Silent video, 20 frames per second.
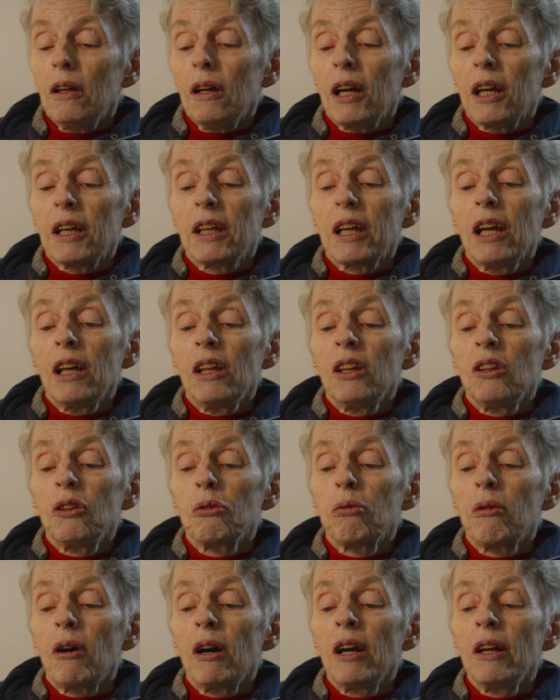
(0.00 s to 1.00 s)
Again
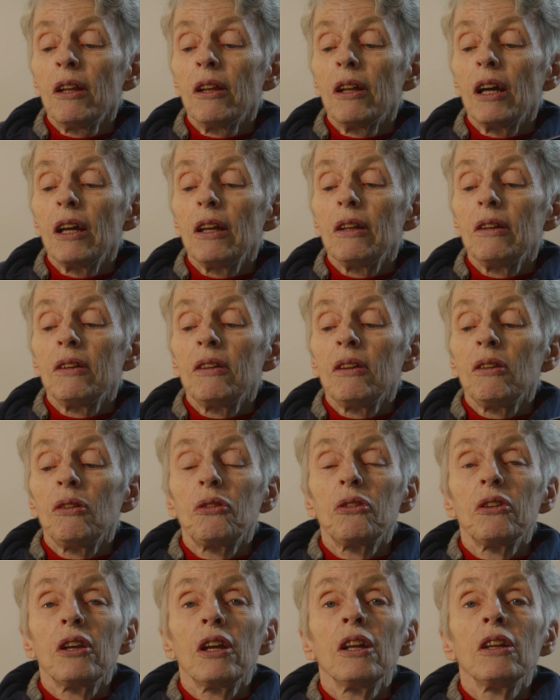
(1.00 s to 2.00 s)
twilight
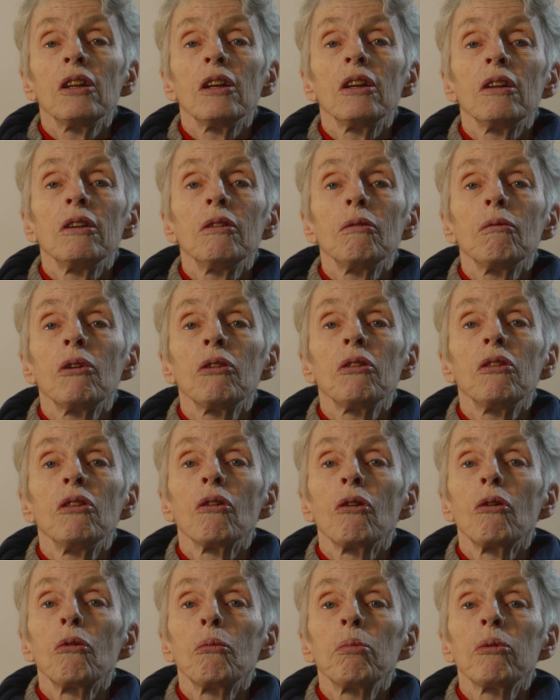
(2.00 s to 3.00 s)
descended with
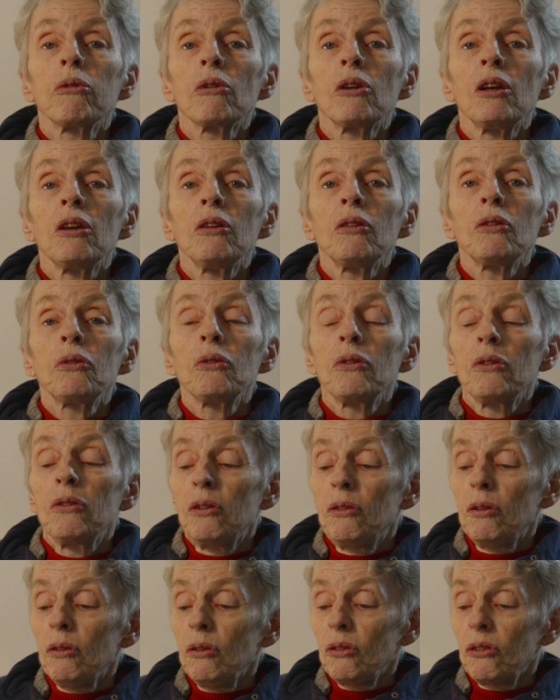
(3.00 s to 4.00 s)
no place
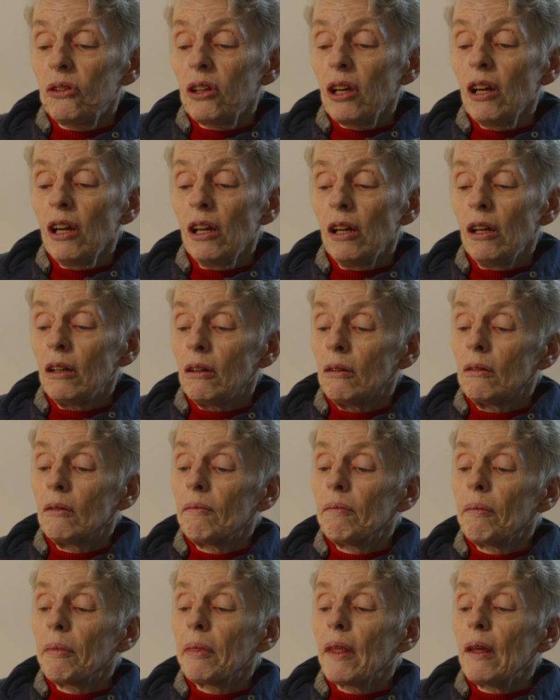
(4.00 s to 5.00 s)
to stay.
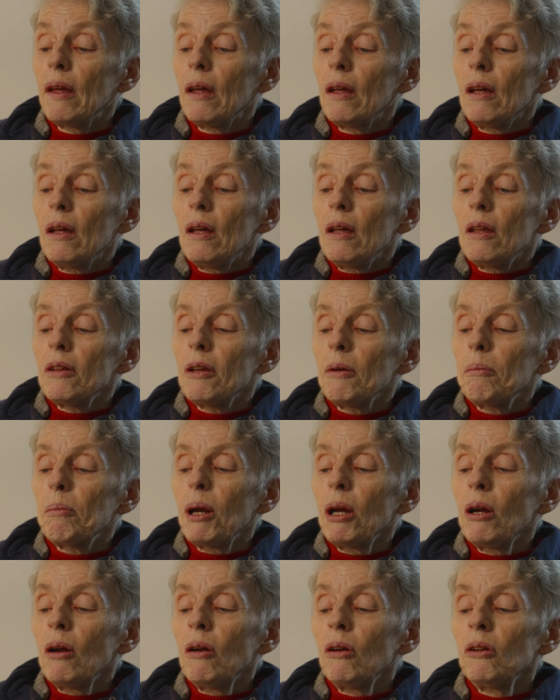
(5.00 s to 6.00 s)
The
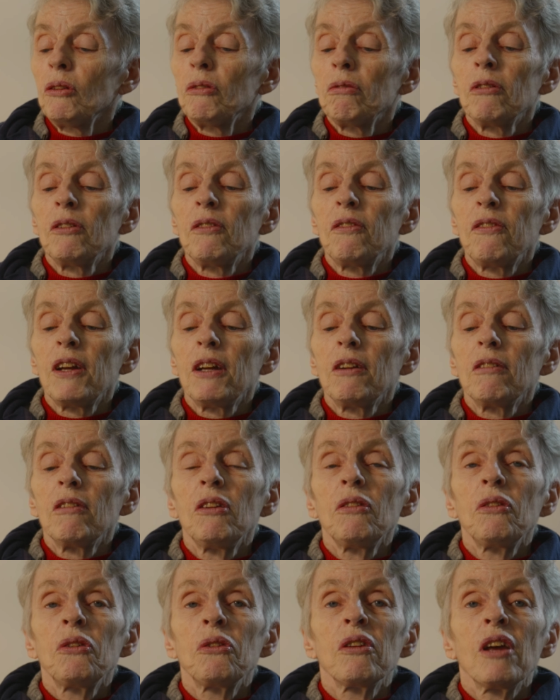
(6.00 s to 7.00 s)
bears were
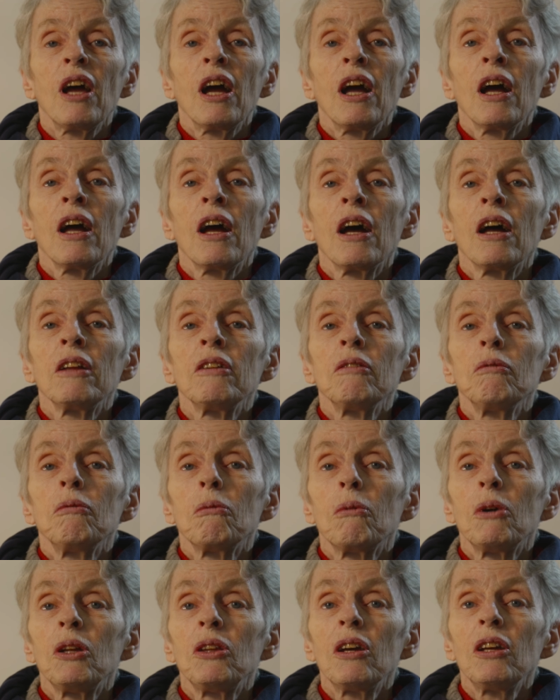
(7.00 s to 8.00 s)
feeling sad
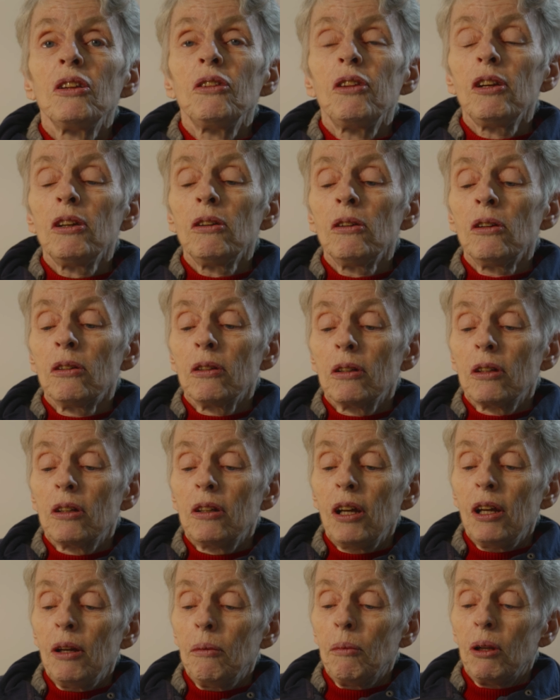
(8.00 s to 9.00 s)
when a deer
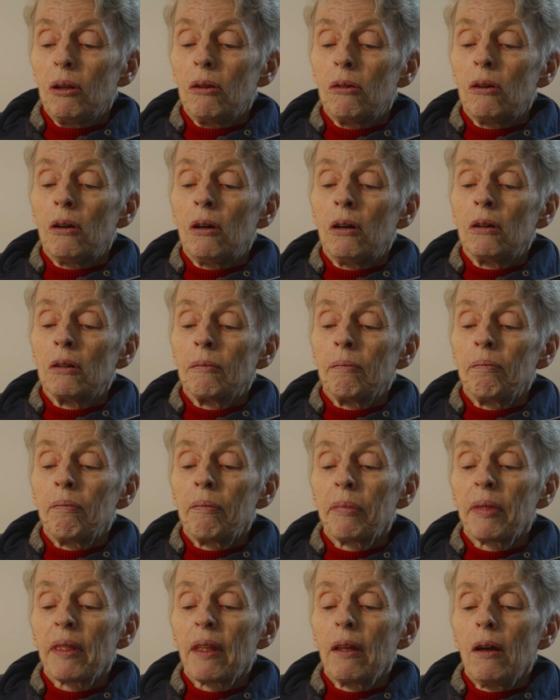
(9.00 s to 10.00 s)
came along.
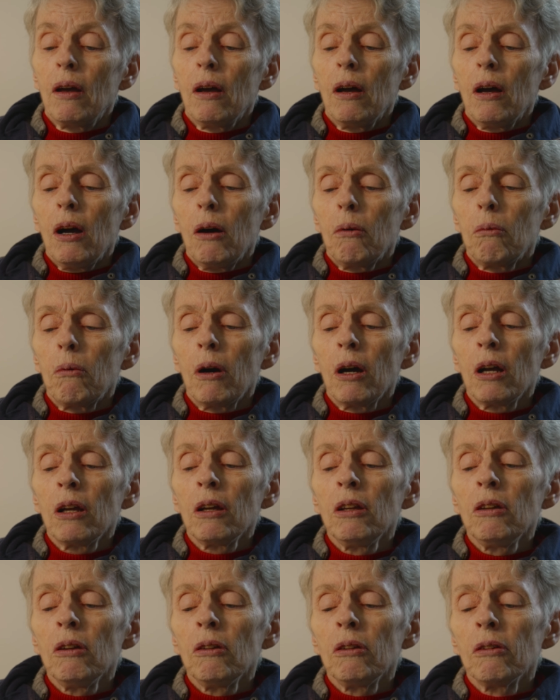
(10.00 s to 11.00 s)
"Why are
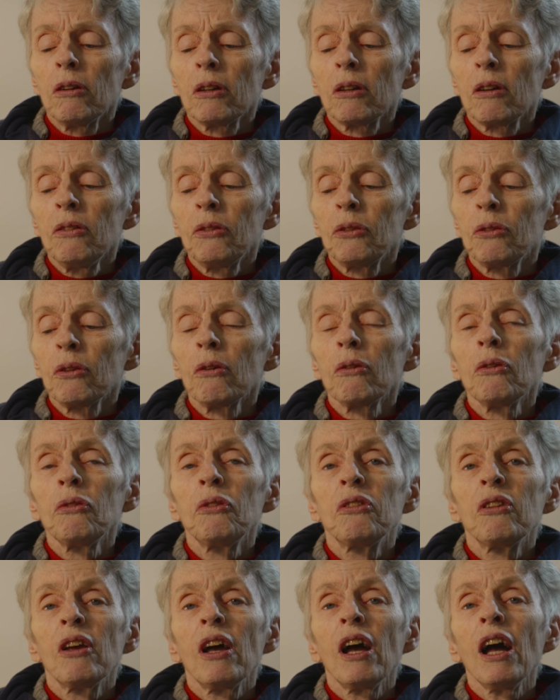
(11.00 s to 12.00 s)
you looking so
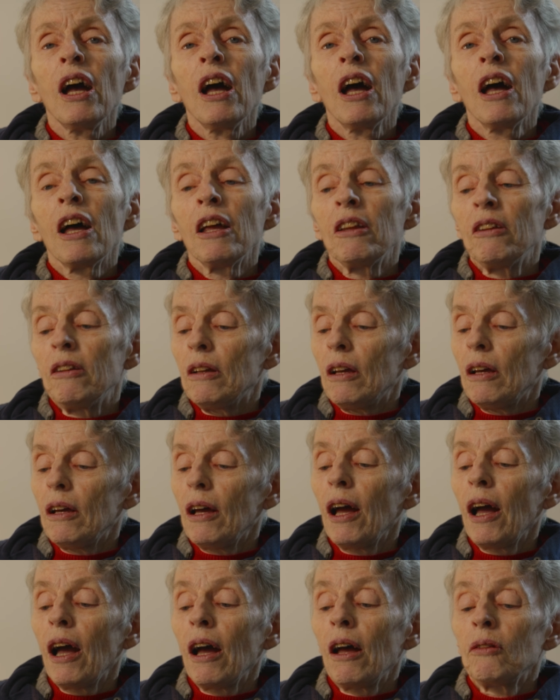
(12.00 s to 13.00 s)
sad?"
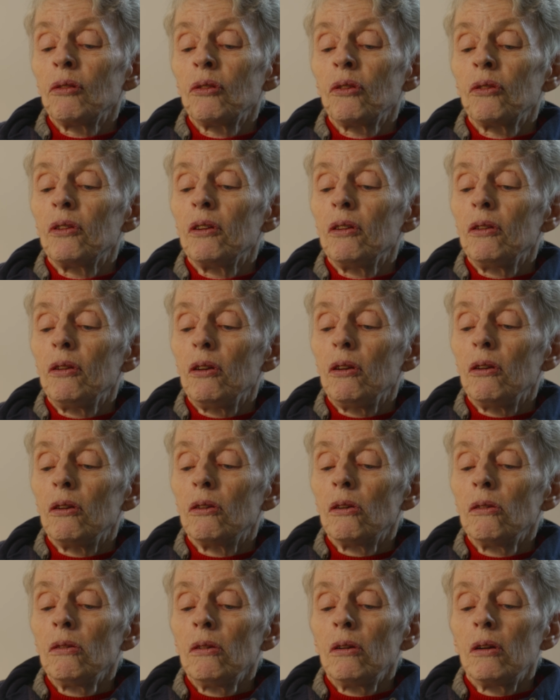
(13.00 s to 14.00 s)
asked the
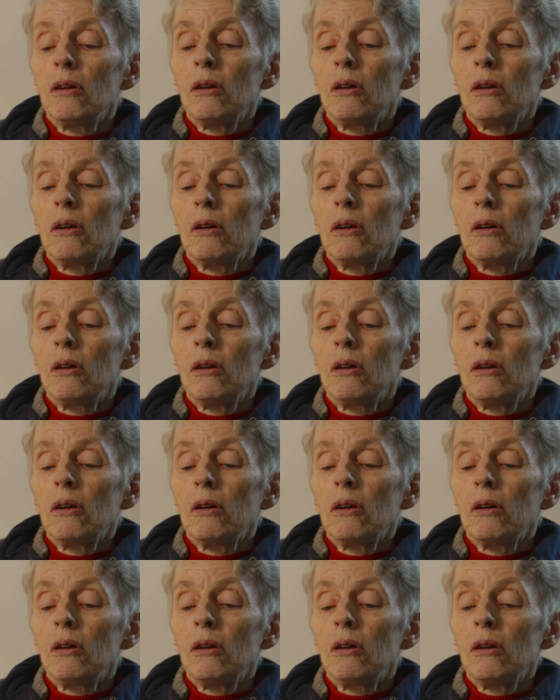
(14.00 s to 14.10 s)
deer.